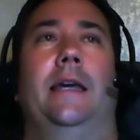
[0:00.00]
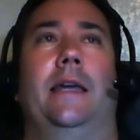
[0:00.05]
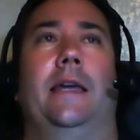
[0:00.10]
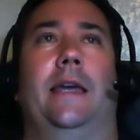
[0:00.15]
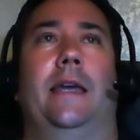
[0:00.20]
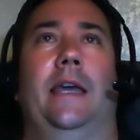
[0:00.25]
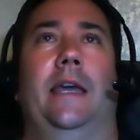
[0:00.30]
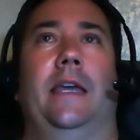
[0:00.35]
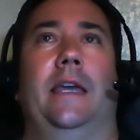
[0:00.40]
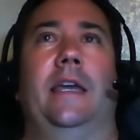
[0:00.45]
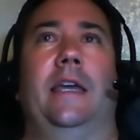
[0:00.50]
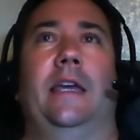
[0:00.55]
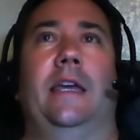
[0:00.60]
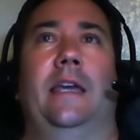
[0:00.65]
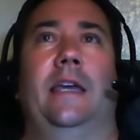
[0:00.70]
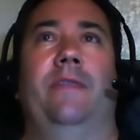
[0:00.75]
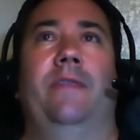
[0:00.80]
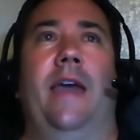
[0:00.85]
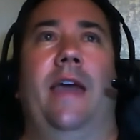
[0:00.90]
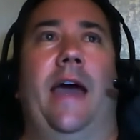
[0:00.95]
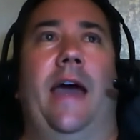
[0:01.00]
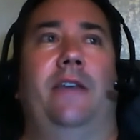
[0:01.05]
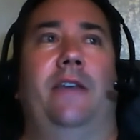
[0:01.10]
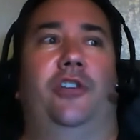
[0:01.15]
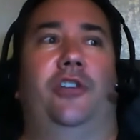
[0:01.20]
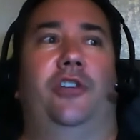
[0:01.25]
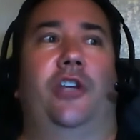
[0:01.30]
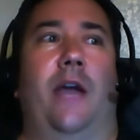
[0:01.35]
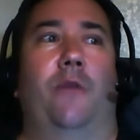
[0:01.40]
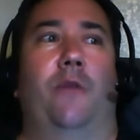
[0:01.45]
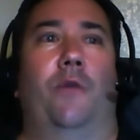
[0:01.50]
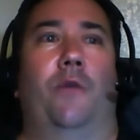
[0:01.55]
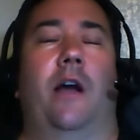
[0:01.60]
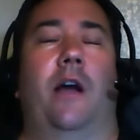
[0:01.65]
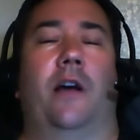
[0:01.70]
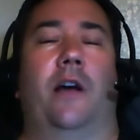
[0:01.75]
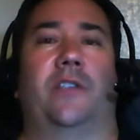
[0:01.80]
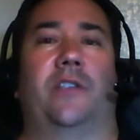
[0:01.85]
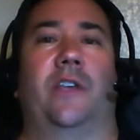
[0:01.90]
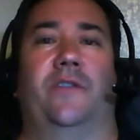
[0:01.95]
in that giant
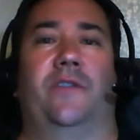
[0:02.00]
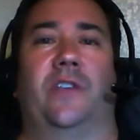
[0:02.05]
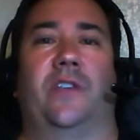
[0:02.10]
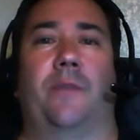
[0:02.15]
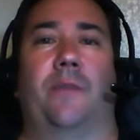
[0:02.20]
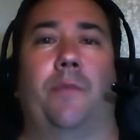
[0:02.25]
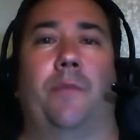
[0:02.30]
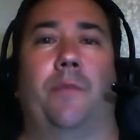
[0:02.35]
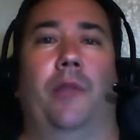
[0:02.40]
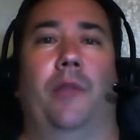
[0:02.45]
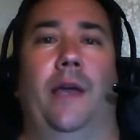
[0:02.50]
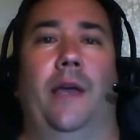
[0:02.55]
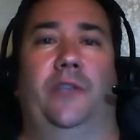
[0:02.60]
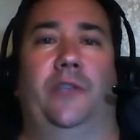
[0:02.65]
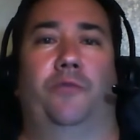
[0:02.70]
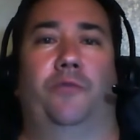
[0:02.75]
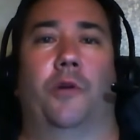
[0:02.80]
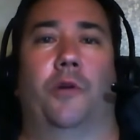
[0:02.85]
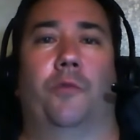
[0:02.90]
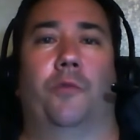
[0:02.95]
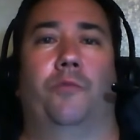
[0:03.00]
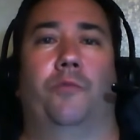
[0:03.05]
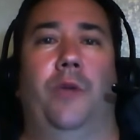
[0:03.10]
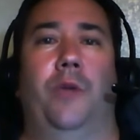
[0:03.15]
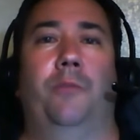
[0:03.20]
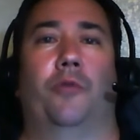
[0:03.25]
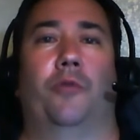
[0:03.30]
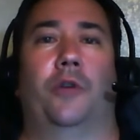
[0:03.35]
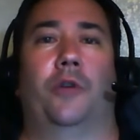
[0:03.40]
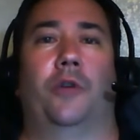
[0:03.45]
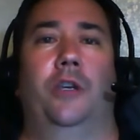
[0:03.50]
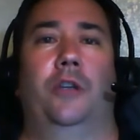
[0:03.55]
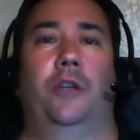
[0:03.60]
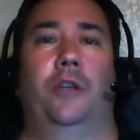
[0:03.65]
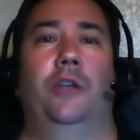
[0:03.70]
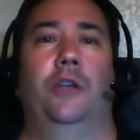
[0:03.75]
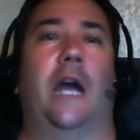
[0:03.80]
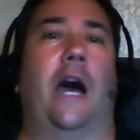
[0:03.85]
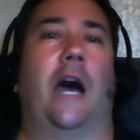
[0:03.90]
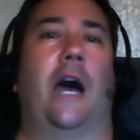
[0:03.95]
warehouse, they've set up a place where people can do,
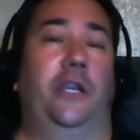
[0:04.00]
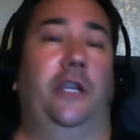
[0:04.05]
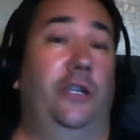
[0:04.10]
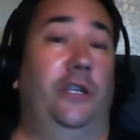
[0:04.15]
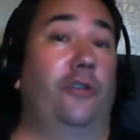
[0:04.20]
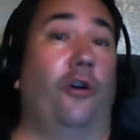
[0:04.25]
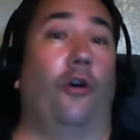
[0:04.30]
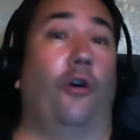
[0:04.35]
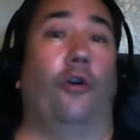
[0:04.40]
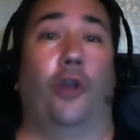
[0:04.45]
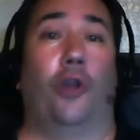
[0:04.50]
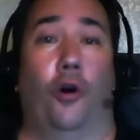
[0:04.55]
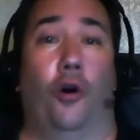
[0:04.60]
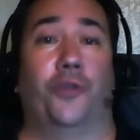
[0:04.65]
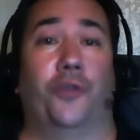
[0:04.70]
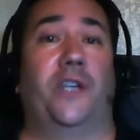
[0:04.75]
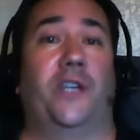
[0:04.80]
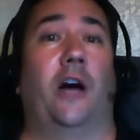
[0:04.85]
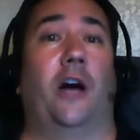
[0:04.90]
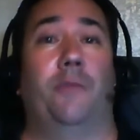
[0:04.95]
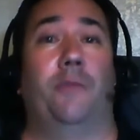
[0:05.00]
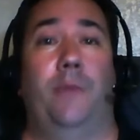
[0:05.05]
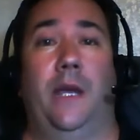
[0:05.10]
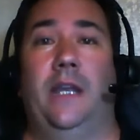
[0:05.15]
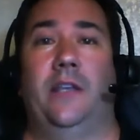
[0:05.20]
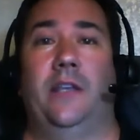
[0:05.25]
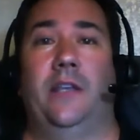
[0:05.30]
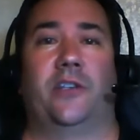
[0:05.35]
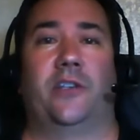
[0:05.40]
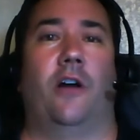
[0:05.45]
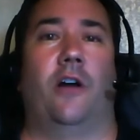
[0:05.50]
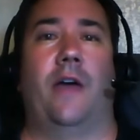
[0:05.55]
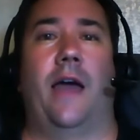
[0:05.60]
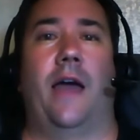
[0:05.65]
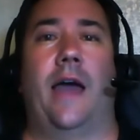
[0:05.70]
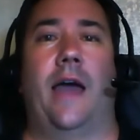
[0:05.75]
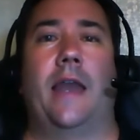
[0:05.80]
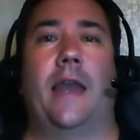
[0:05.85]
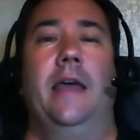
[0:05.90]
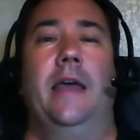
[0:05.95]
how you do the old hotel meetings and all
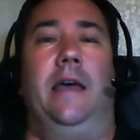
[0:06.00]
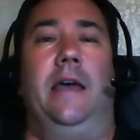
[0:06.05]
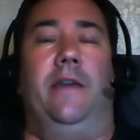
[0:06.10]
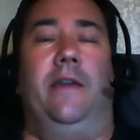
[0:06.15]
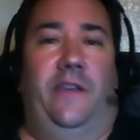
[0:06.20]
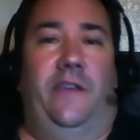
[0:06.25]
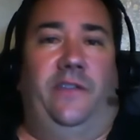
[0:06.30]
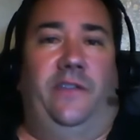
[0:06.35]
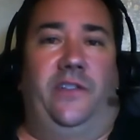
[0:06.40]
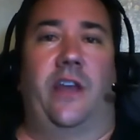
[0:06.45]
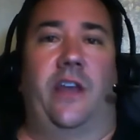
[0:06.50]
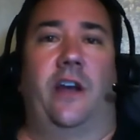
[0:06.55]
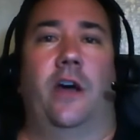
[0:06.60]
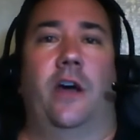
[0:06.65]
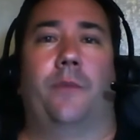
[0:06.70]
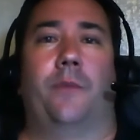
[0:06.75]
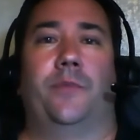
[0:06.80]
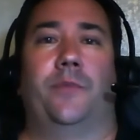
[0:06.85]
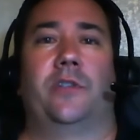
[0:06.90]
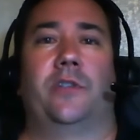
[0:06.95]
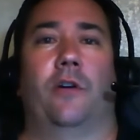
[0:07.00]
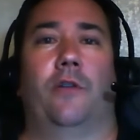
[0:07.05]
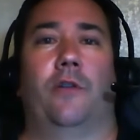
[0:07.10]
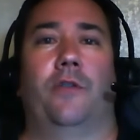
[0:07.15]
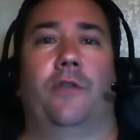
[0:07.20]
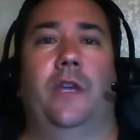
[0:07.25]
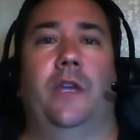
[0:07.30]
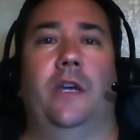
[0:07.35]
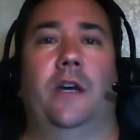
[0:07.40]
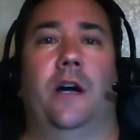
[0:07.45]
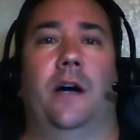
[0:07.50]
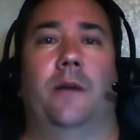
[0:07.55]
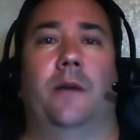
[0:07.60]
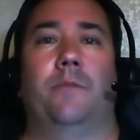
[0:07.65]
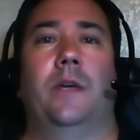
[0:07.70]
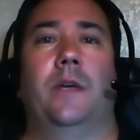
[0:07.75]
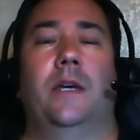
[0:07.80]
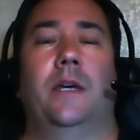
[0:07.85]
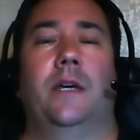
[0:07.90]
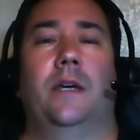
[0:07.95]
that? They've set it up so
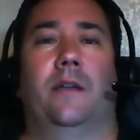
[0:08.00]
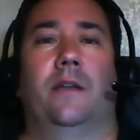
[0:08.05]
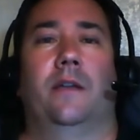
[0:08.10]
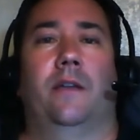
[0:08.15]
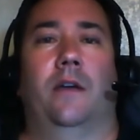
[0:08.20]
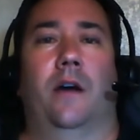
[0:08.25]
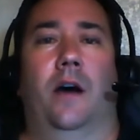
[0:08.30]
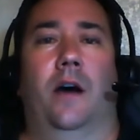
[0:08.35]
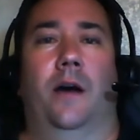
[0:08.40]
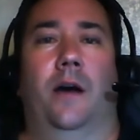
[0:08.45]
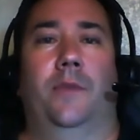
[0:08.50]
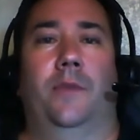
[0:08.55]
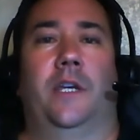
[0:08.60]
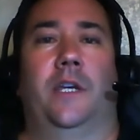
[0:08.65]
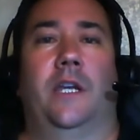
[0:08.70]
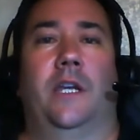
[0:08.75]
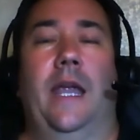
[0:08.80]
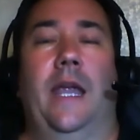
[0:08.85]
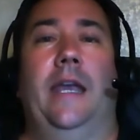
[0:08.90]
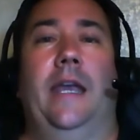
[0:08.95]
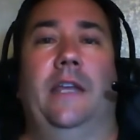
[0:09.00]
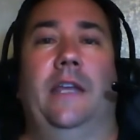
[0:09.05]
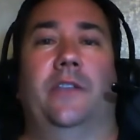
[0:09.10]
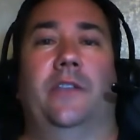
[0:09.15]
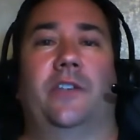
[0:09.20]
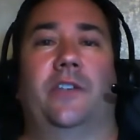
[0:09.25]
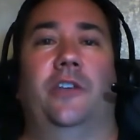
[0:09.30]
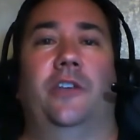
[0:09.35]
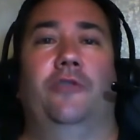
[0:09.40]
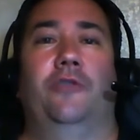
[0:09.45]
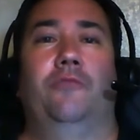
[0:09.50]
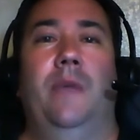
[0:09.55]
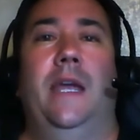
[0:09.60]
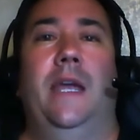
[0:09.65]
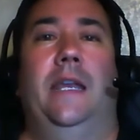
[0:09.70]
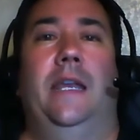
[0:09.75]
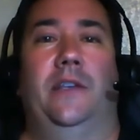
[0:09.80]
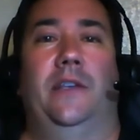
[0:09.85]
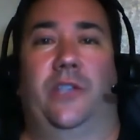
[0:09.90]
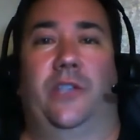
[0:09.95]
the Canadians can do
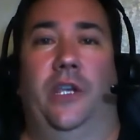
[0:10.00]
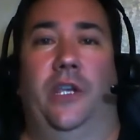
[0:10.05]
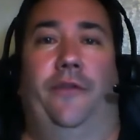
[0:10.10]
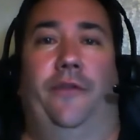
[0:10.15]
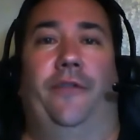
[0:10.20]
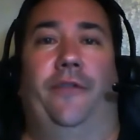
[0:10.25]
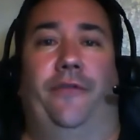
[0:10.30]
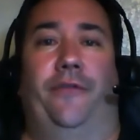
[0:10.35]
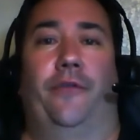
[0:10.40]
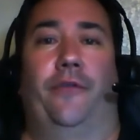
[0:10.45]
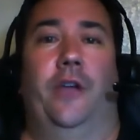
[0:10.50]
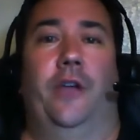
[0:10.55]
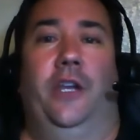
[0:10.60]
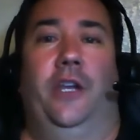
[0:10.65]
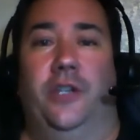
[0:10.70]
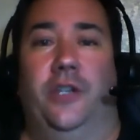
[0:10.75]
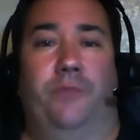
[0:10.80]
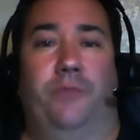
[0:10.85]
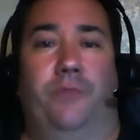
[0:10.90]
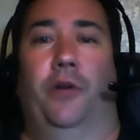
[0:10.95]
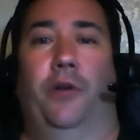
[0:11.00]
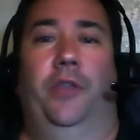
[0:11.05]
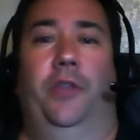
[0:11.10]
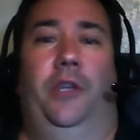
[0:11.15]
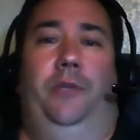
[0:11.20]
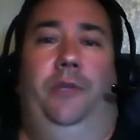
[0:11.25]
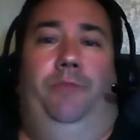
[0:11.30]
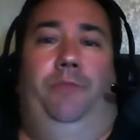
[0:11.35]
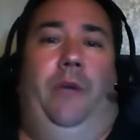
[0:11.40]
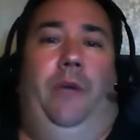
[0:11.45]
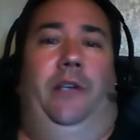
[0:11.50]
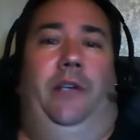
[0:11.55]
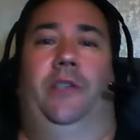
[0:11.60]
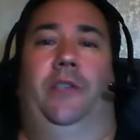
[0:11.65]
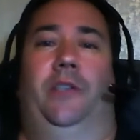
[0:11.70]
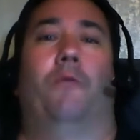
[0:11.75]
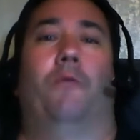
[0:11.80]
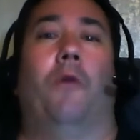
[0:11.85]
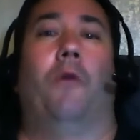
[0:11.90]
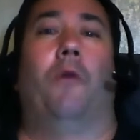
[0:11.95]
meetings there for free and just build it as big as
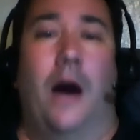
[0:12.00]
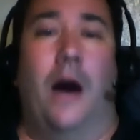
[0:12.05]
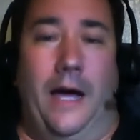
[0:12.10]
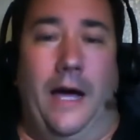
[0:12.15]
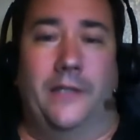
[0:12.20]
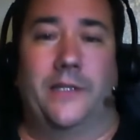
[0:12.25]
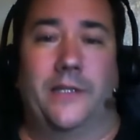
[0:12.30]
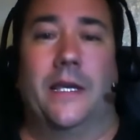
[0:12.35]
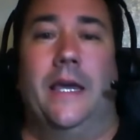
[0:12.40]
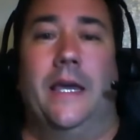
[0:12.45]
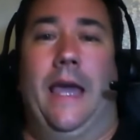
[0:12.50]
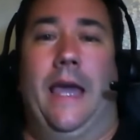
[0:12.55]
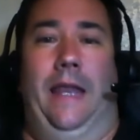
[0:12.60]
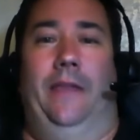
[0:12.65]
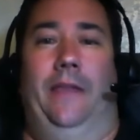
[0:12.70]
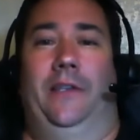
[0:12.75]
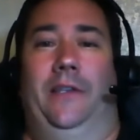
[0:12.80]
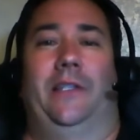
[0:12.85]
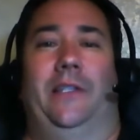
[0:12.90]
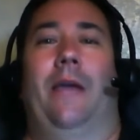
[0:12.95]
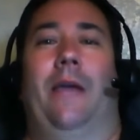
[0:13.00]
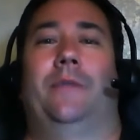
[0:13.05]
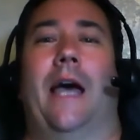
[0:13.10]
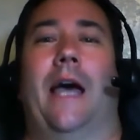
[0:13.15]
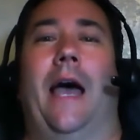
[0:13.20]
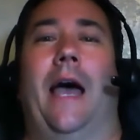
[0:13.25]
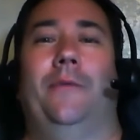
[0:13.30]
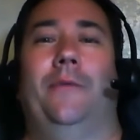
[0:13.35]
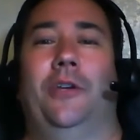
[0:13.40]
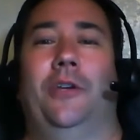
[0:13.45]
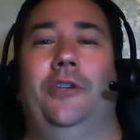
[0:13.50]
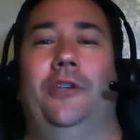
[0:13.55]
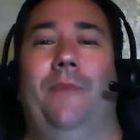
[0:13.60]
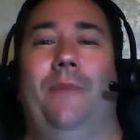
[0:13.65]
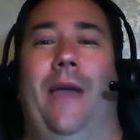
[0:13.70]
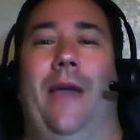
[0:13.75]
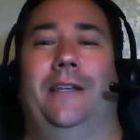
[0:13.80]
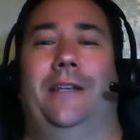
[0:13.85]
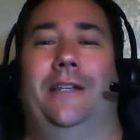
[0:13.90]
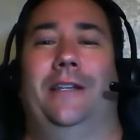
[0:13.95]
they want. And at the same time, could you
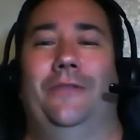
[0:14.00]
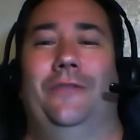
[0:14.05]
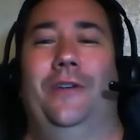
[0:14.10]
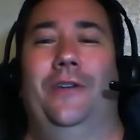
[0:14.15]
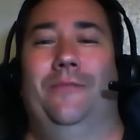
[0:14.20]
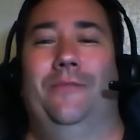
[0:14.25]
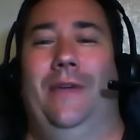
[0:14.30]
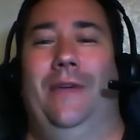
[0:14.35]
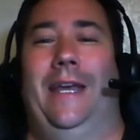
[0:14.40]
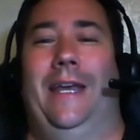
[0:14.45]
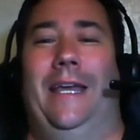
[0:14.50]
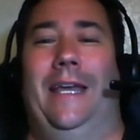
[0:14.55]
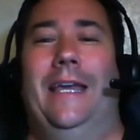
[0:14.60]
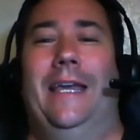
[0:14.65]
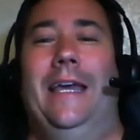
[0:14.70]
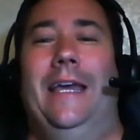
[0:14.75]
imagine doing a meeting